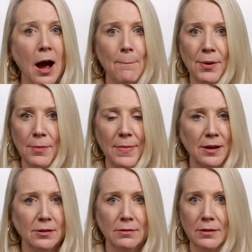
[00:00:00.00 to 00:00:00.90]
upper
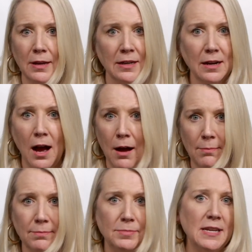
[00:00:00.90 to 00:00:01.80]
middle income